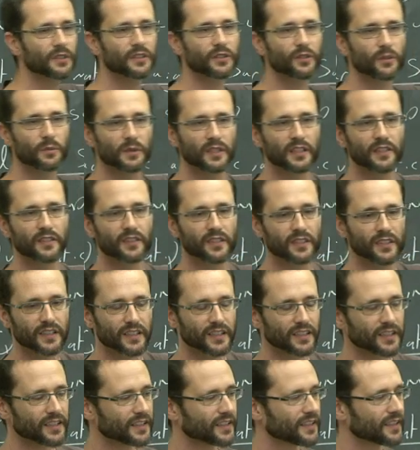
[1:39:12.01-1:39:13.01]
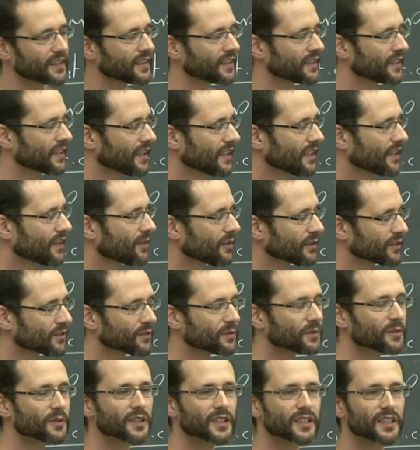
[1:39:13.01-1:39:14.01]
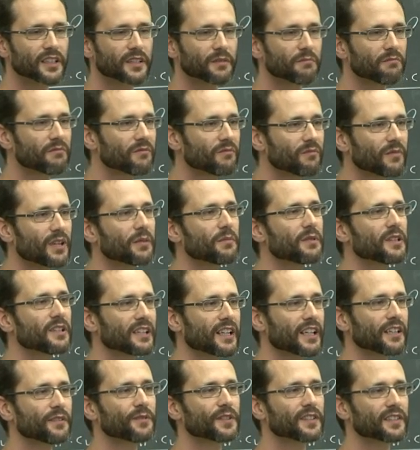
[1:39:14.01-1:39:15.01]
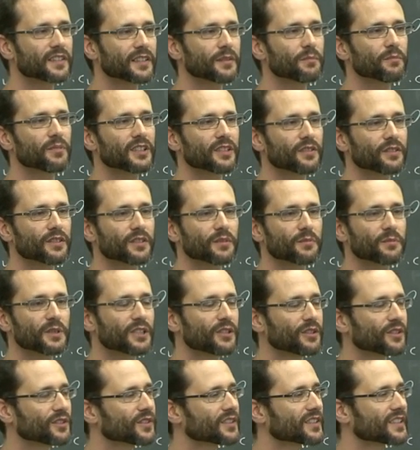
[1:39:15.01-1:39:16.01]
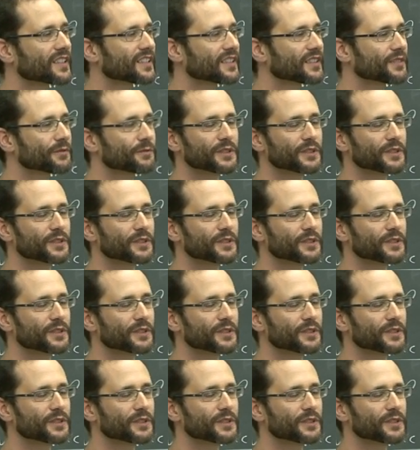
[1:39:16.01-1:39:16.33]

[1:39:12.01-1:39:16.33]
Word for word: polynomials. Uh, also, uh, maybe life is simpler here because uh,